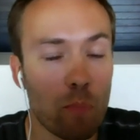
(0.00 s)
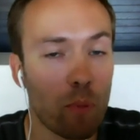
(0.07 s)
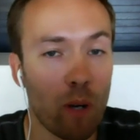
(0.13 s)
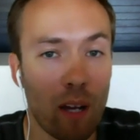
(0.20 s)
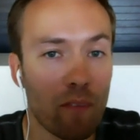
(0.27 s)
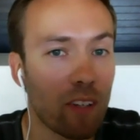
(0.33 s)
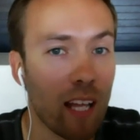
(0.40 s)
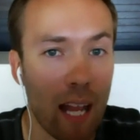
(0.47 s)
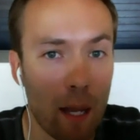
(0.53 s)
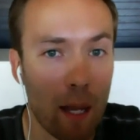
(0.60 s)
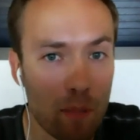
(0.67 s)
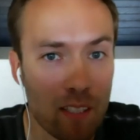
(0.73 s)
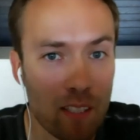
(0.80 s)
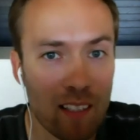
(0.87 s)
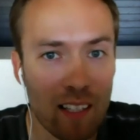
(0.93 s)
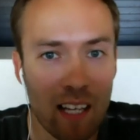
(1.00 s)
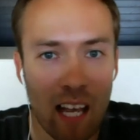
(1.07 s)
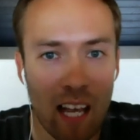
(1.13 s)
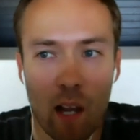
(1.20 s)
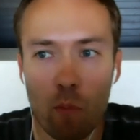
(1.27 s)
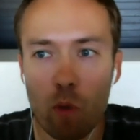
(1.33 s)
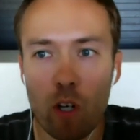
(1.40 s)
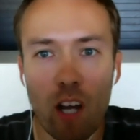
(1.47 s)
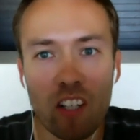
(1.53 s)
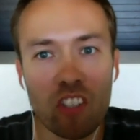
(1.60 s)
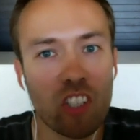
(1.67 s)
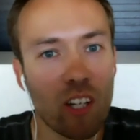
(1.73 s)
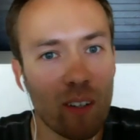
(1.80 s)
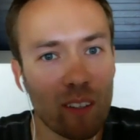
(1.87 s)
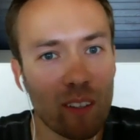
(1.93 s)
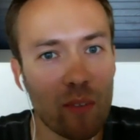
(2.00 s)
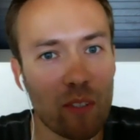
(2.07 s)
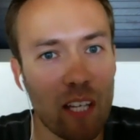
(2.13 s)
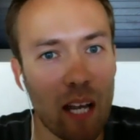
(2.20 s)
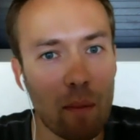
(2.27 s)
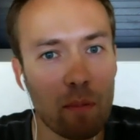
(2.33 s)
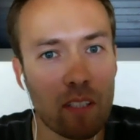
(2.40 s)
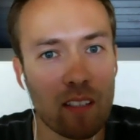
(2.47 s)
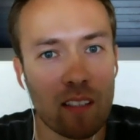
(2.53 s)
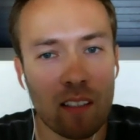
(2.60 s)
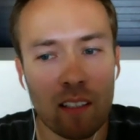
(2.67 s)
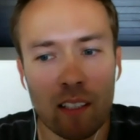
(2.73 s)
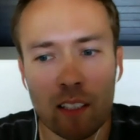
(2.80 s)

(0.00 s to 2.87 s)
private apps, and we're not sharing those apps.